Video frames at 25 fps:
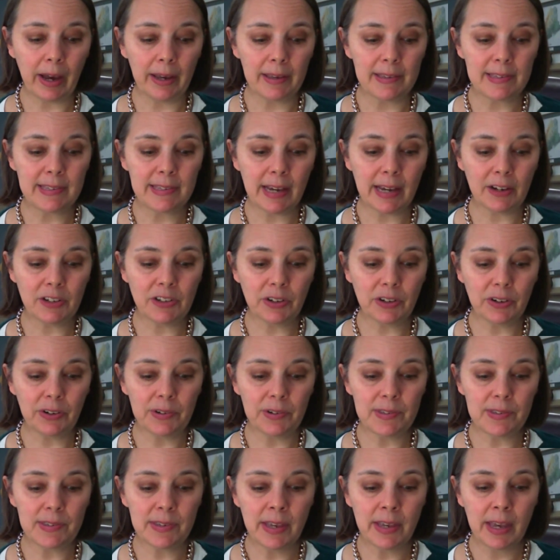
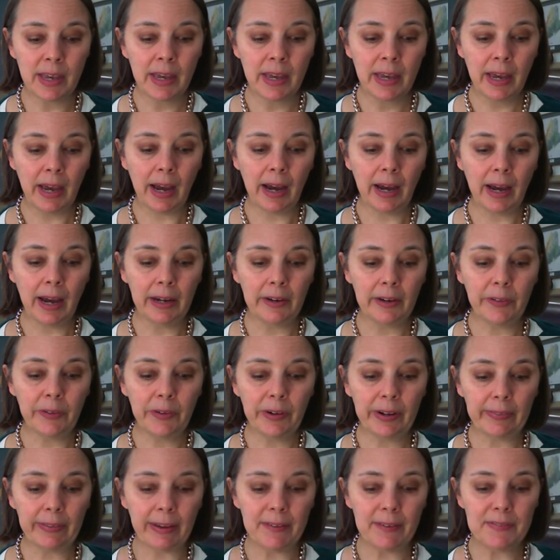sectors,
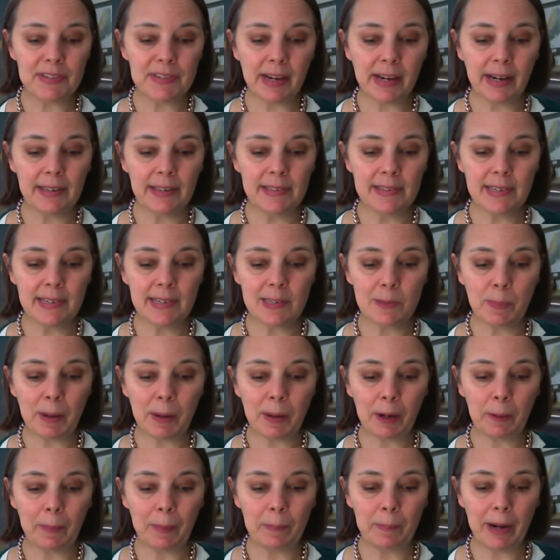including life sciences,
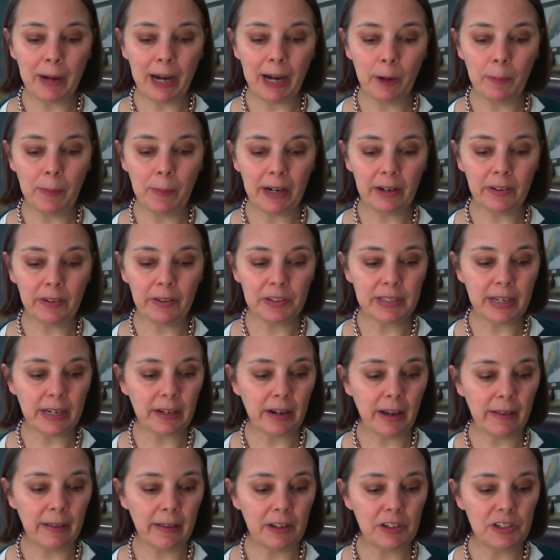biomedical
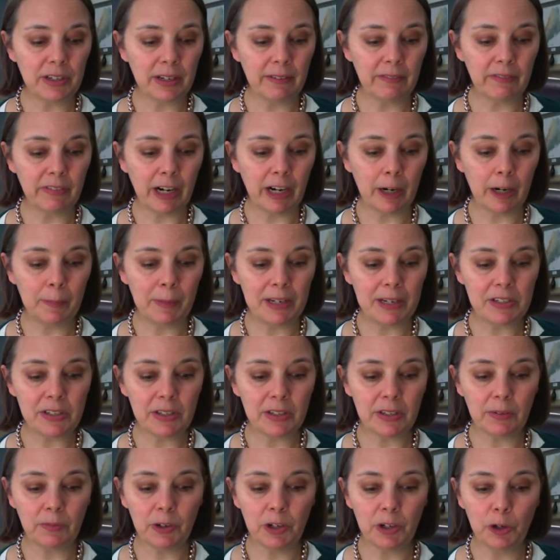technology,
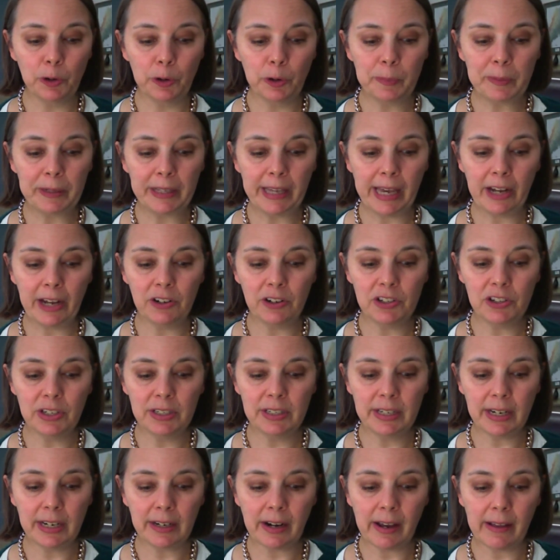environmental and renewable energy
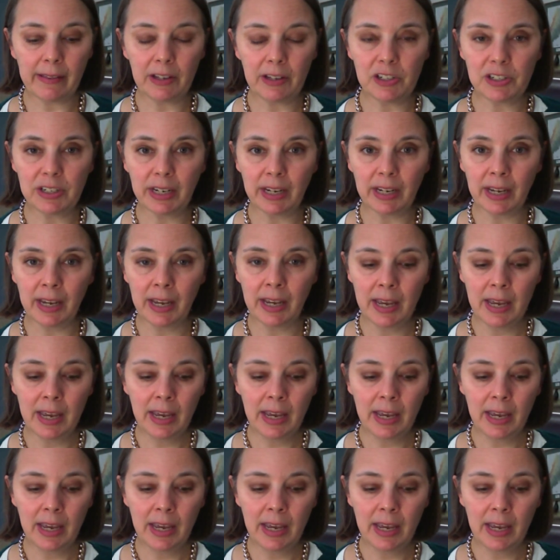technology,